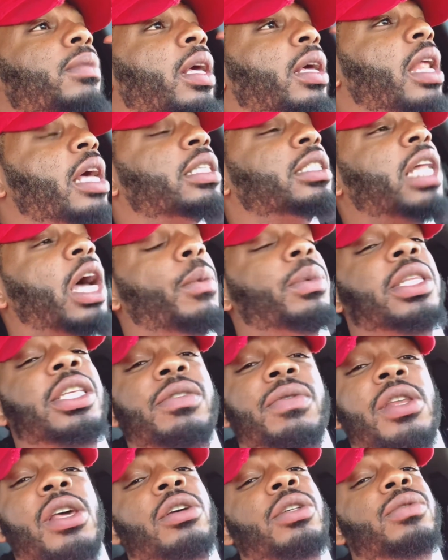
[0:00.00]
and that's not what this
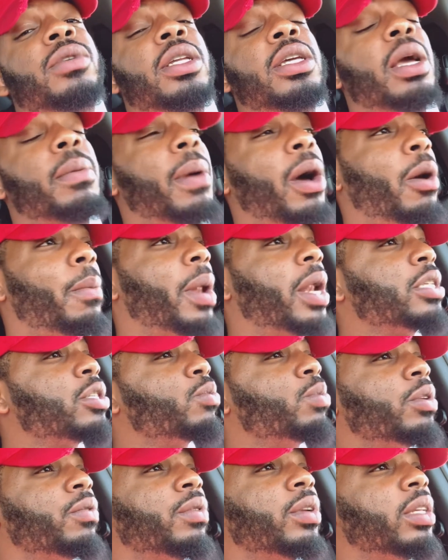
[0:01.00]
video is really about, but I just
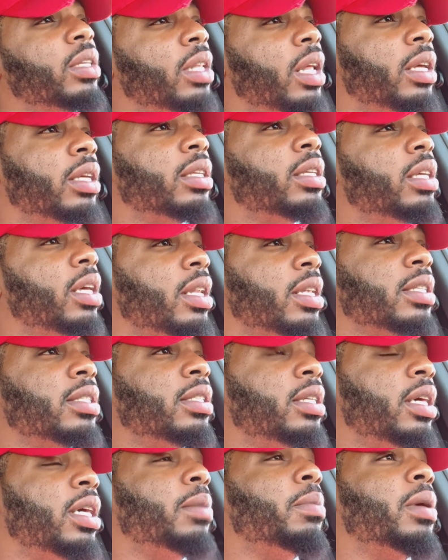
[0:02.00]
want to really like get this
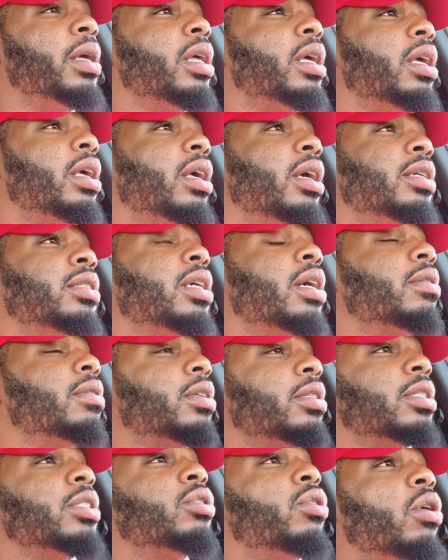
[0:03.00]
tidbit in here because
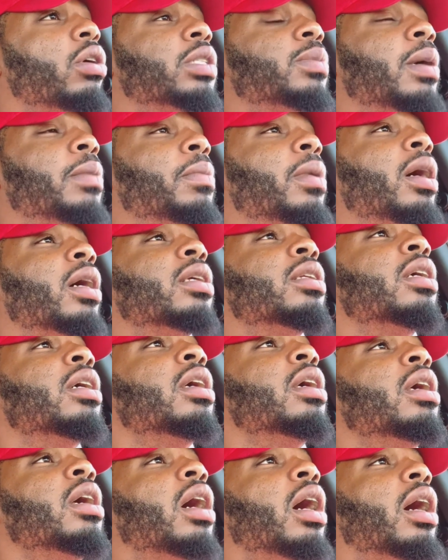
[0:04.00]
it just crossed my mind.
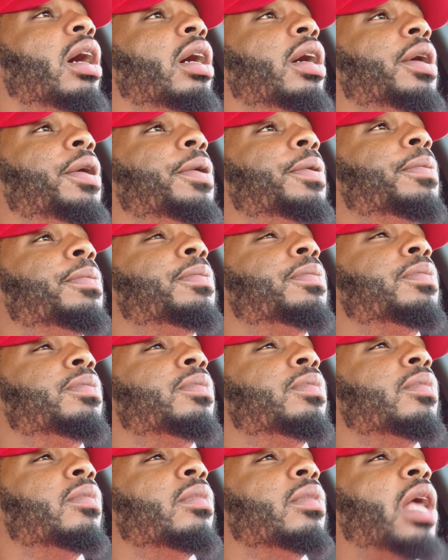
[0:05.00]

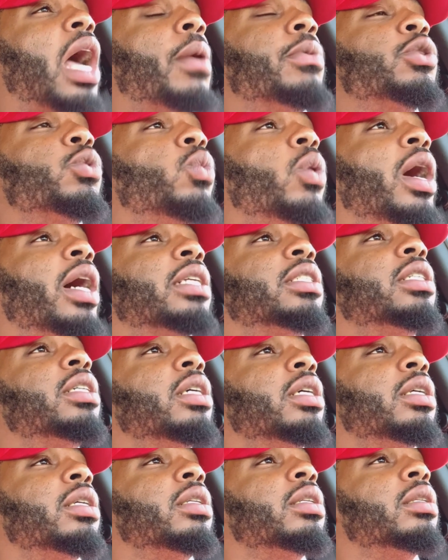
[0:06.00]
I was
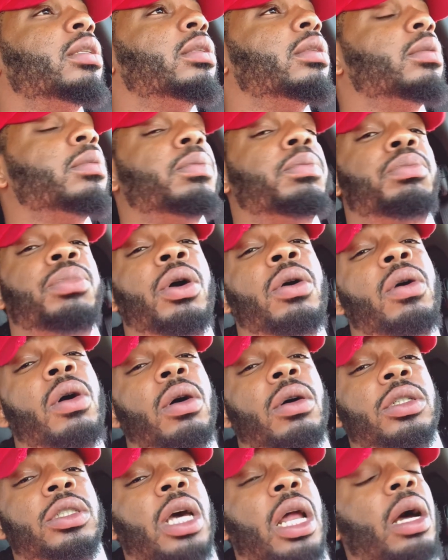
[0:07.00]
watching
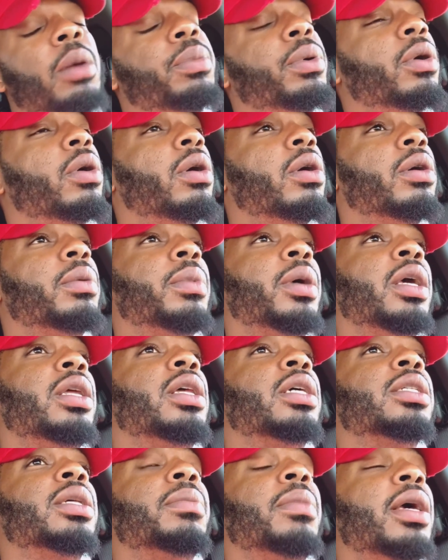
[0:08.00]
ProHaul. Shout out ProHaul, man. He
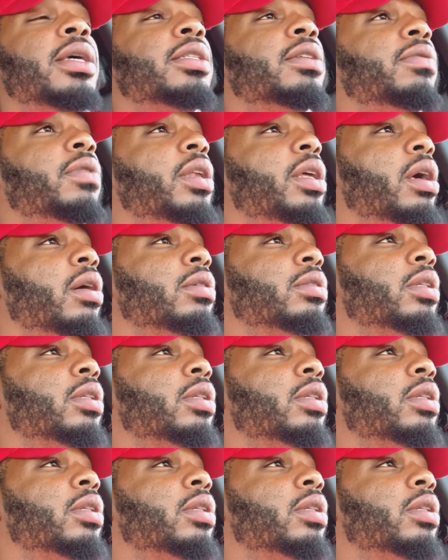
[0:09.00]
does amazing videos.